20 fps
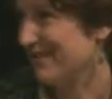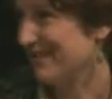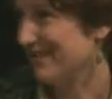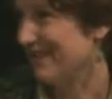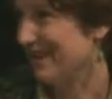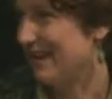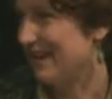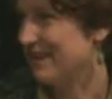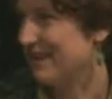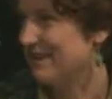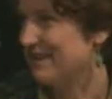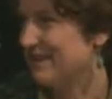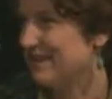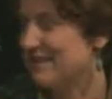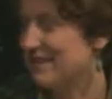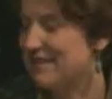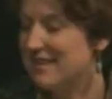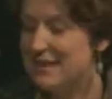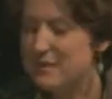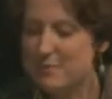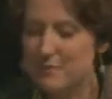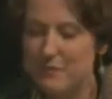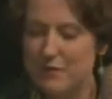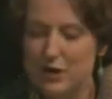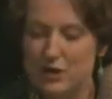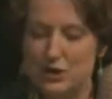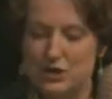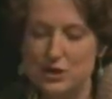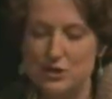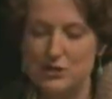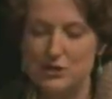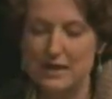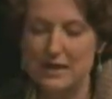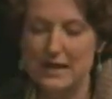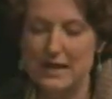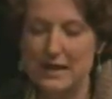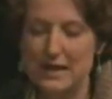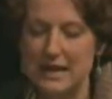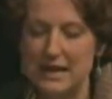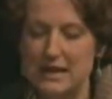And the theme of our show
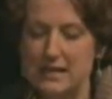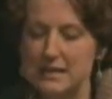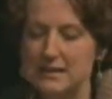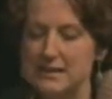today is